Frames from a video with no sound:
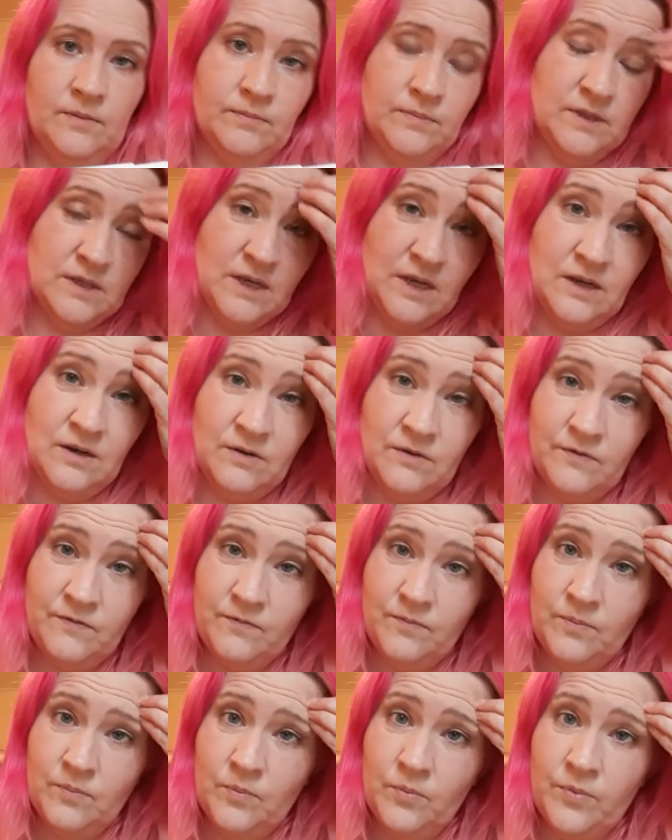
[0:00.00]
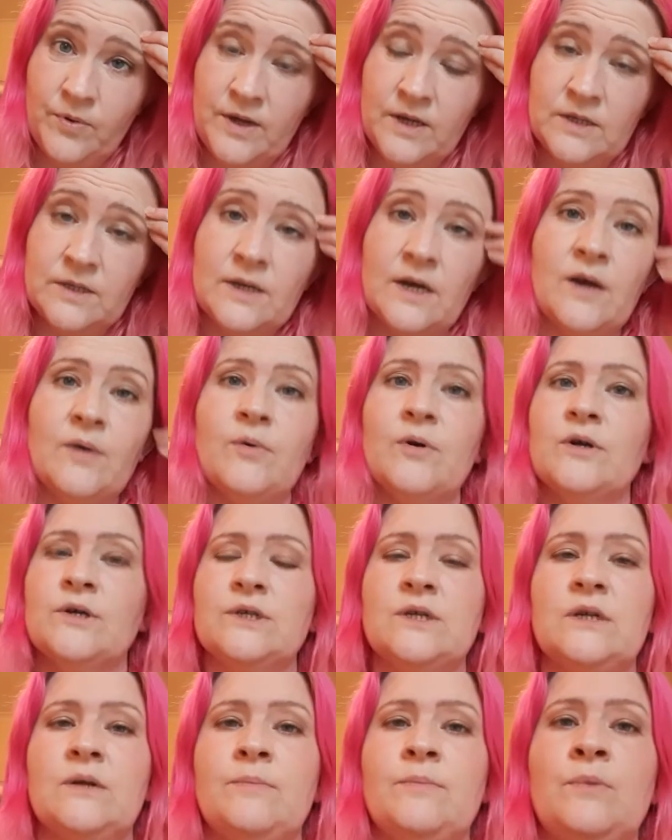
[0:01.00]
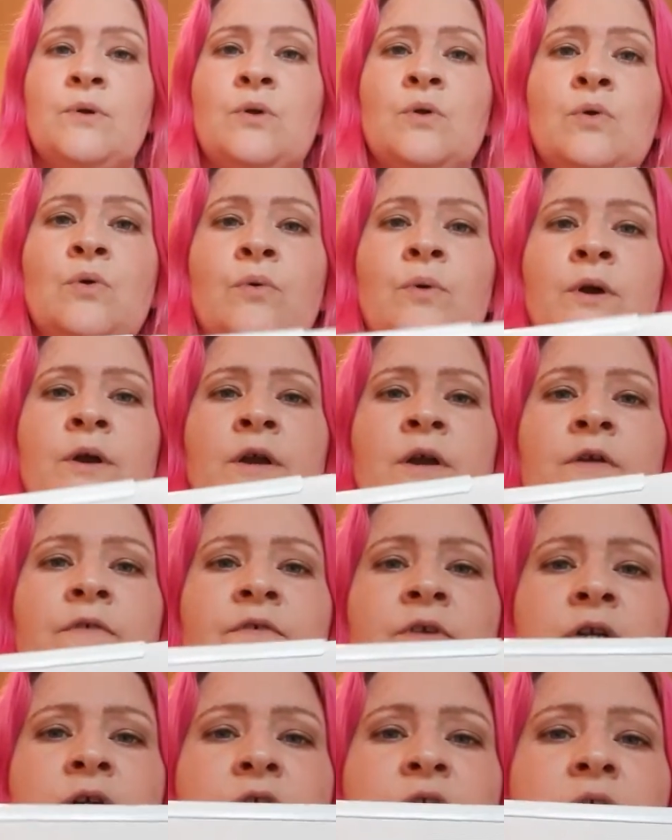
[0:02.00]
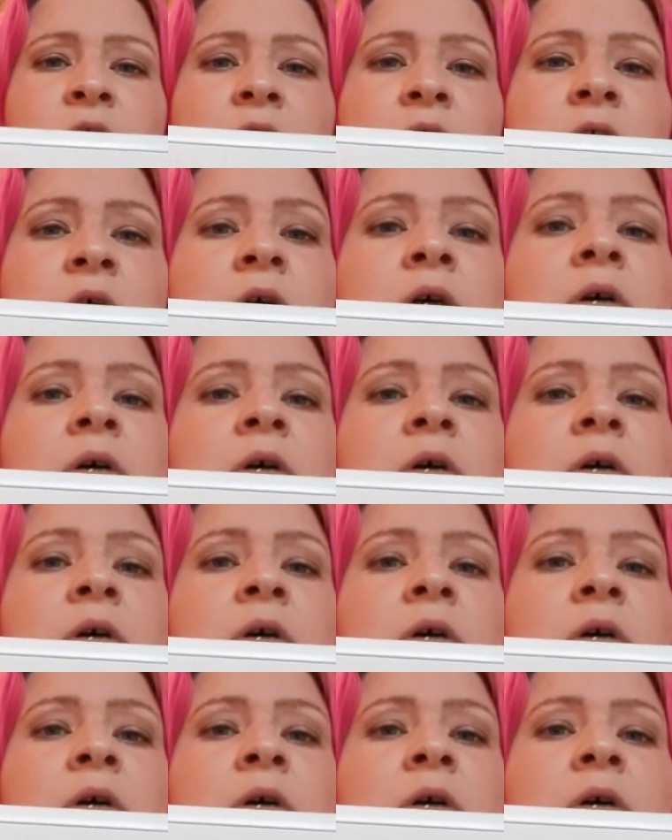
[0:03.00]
skein of Weeks Dye Works and I'm nowhere near finished it.